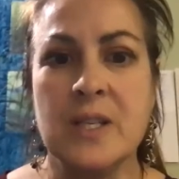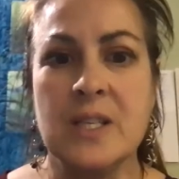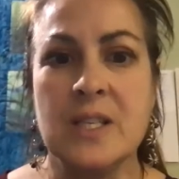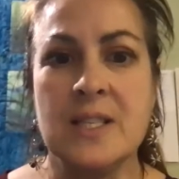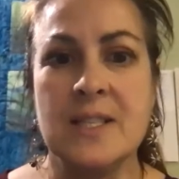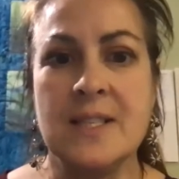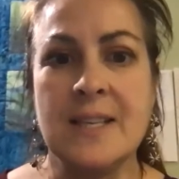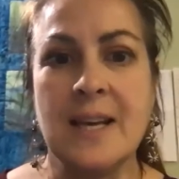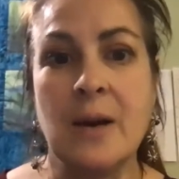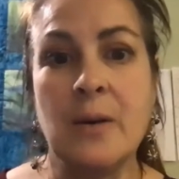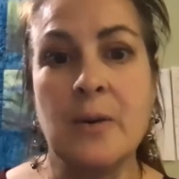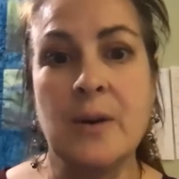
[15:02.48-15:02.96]
to
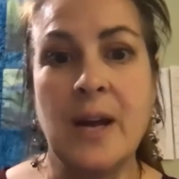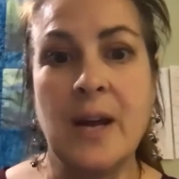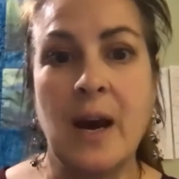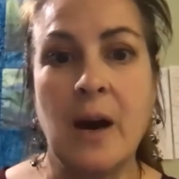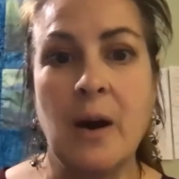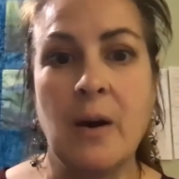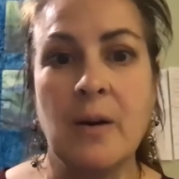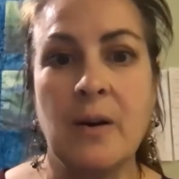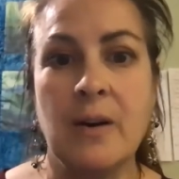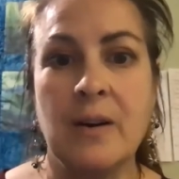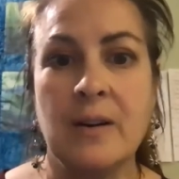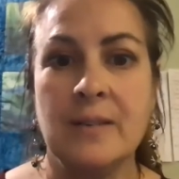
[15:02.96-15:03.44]
sound
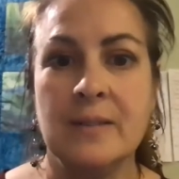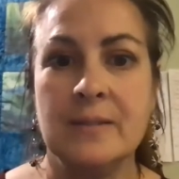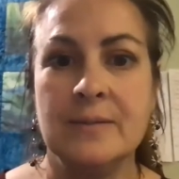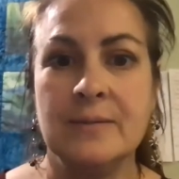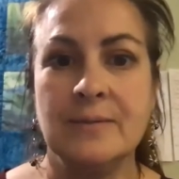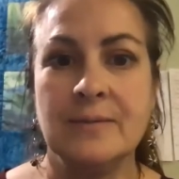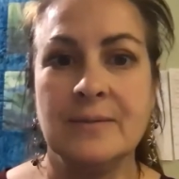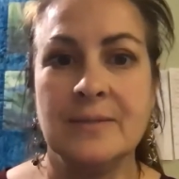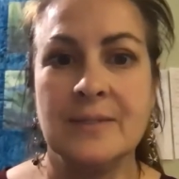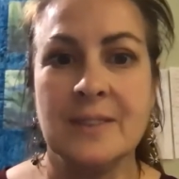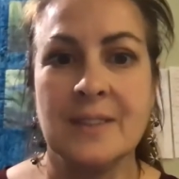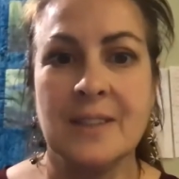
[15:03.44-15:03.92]
out
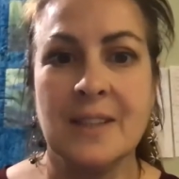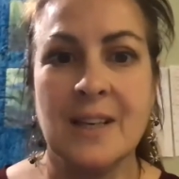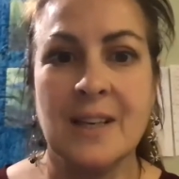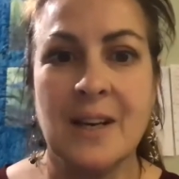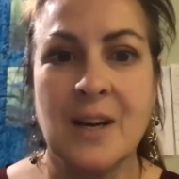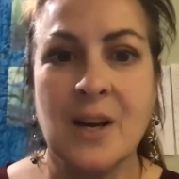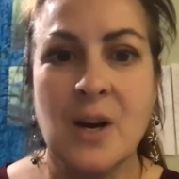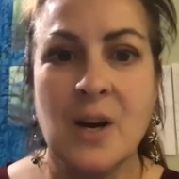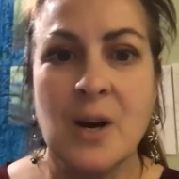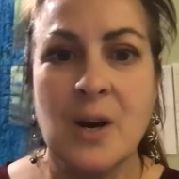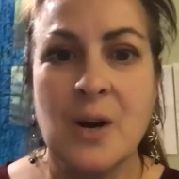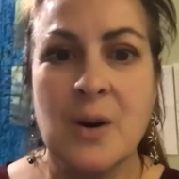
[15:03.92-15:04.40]

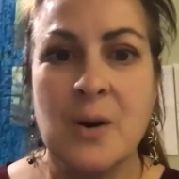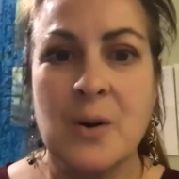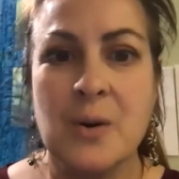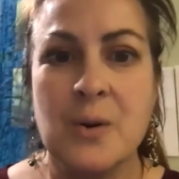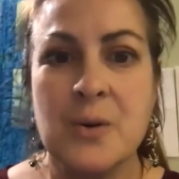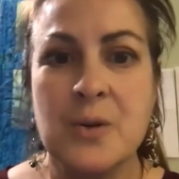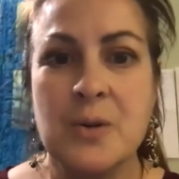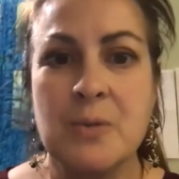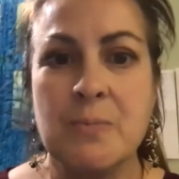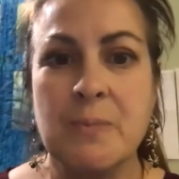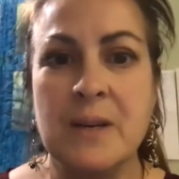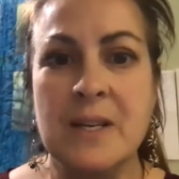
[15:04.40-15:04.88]

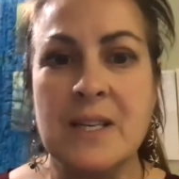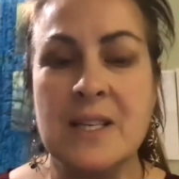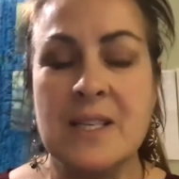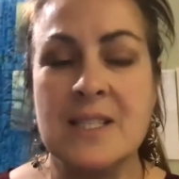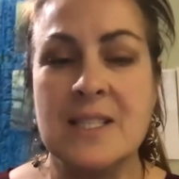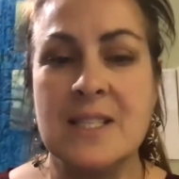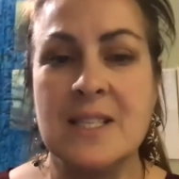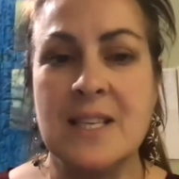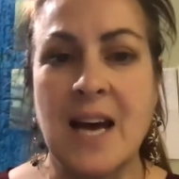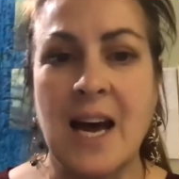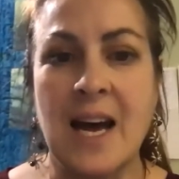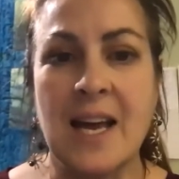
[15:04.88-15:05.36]

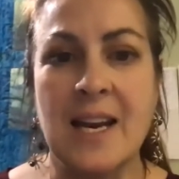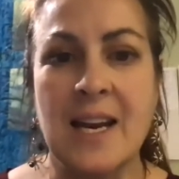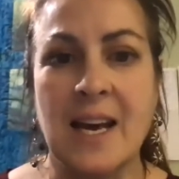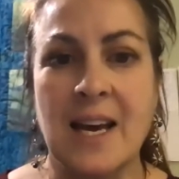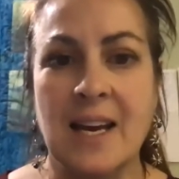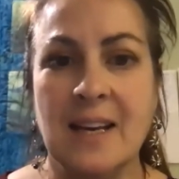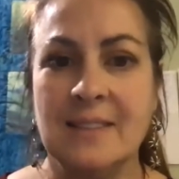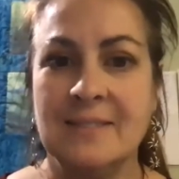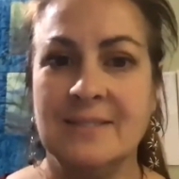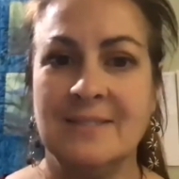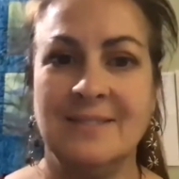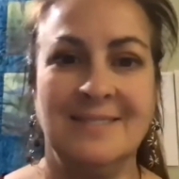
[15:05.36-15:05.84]

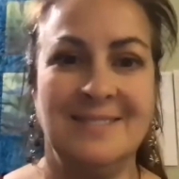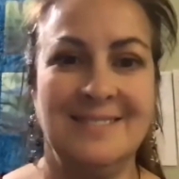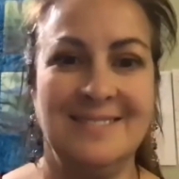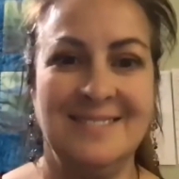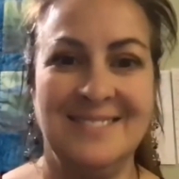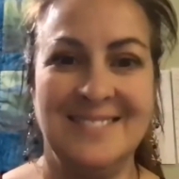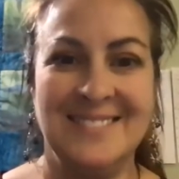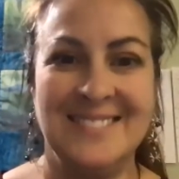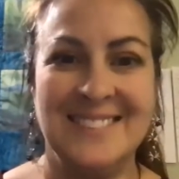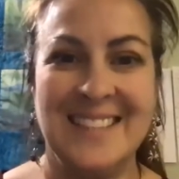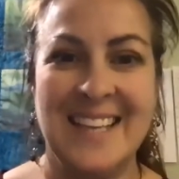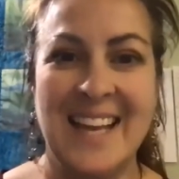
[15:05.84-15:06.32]
Hushmanzada,
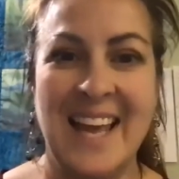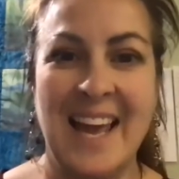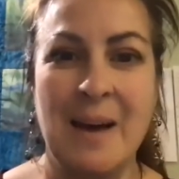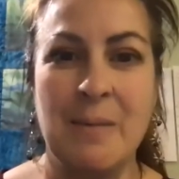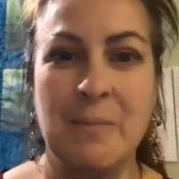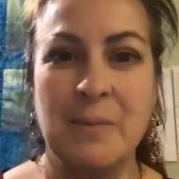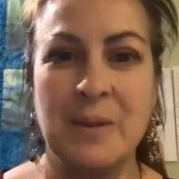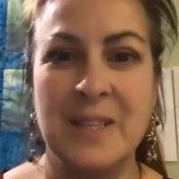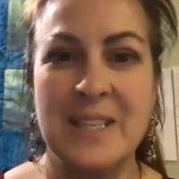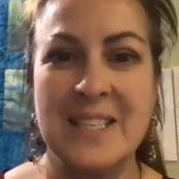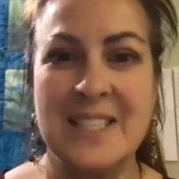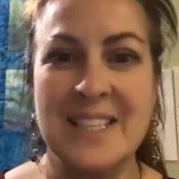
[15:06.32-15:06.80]

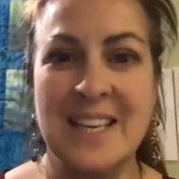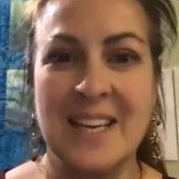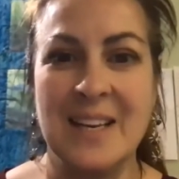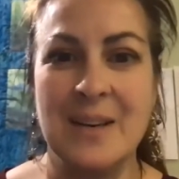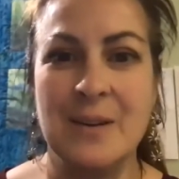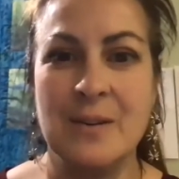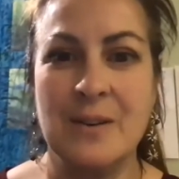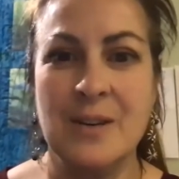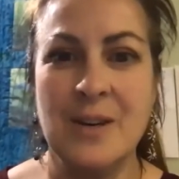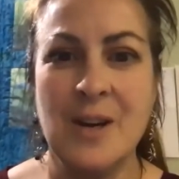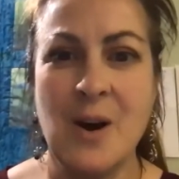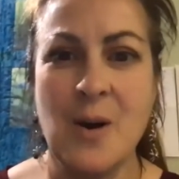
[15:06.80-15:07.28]
Emily
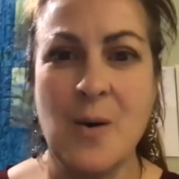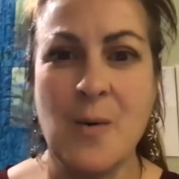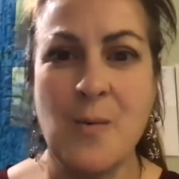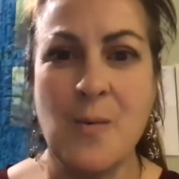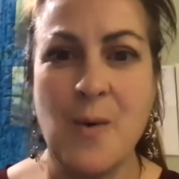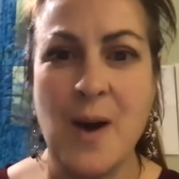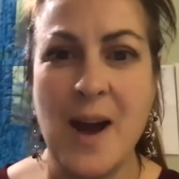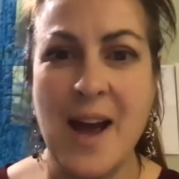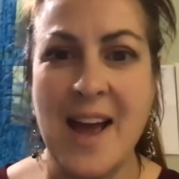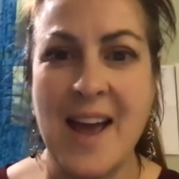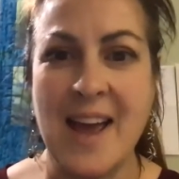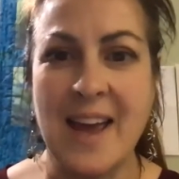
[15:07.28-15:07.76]
said, "No
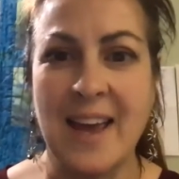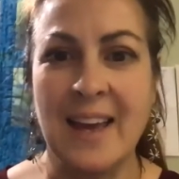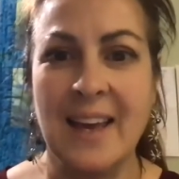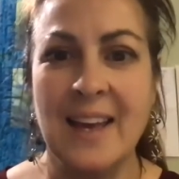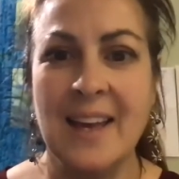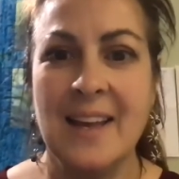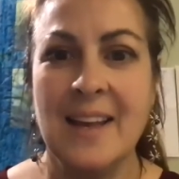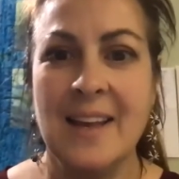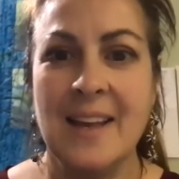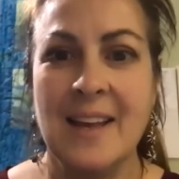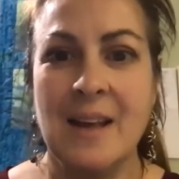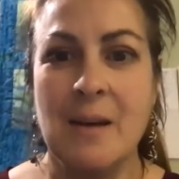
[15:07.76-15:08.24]
way,"
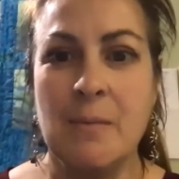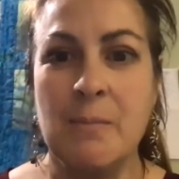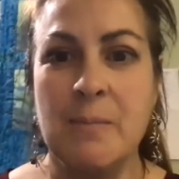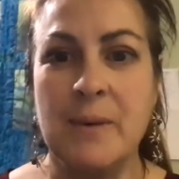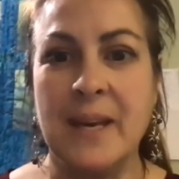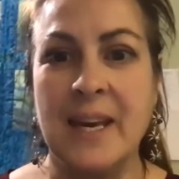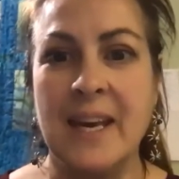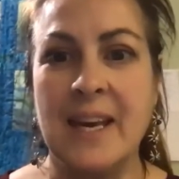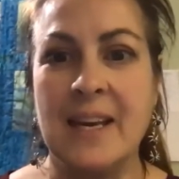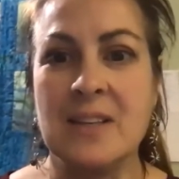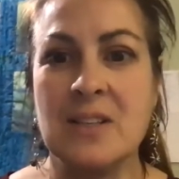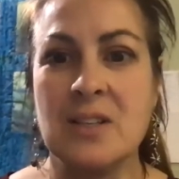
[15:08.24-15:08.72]
and
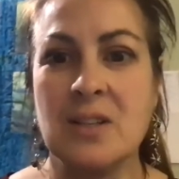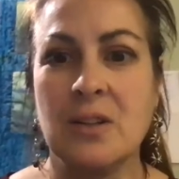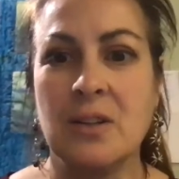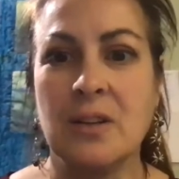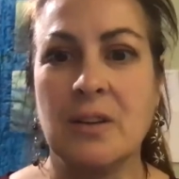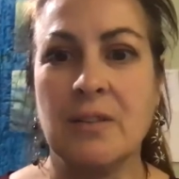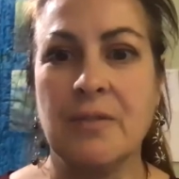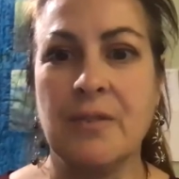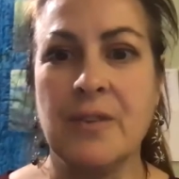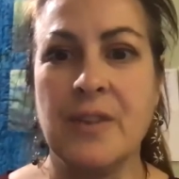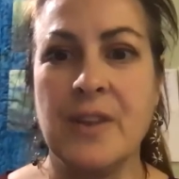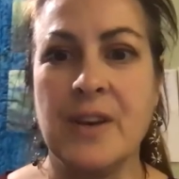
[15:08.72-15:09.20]
began to
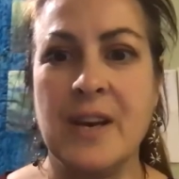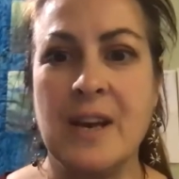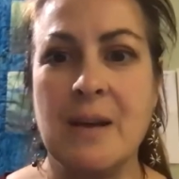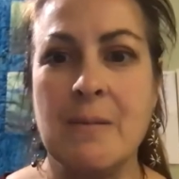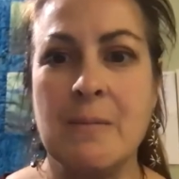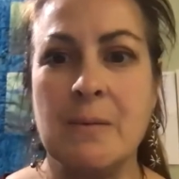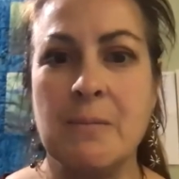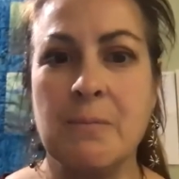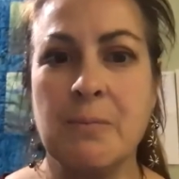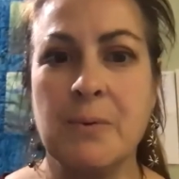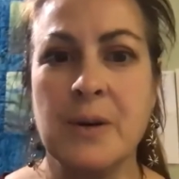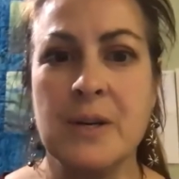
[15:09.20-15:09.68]
look for the name
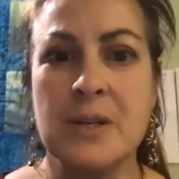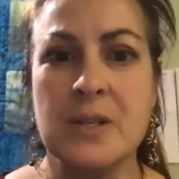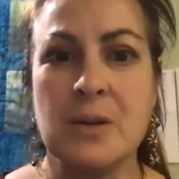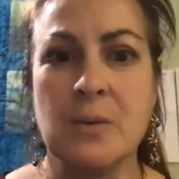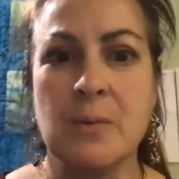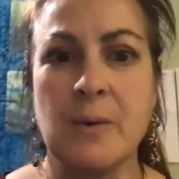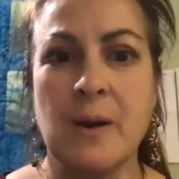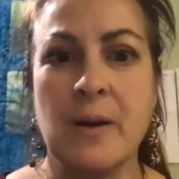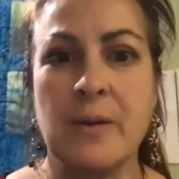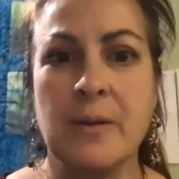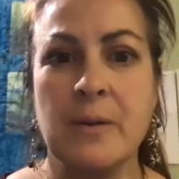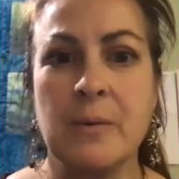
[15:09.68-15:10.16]
in print
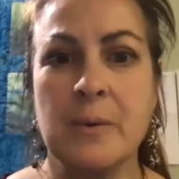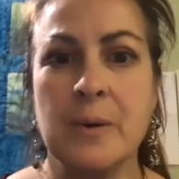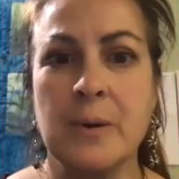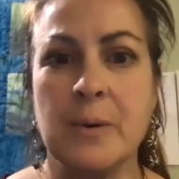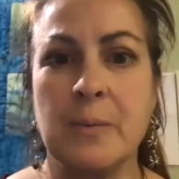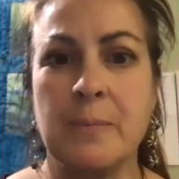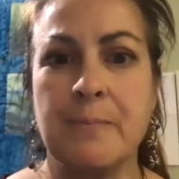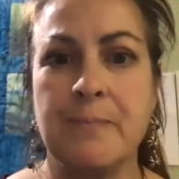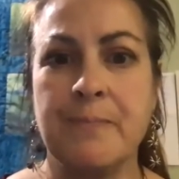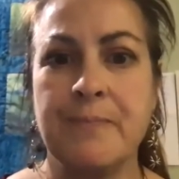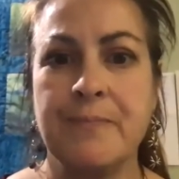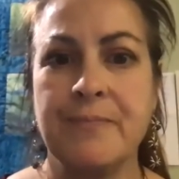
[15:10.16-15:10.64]
around the
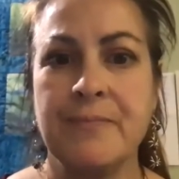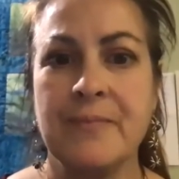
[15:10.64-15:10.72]
room.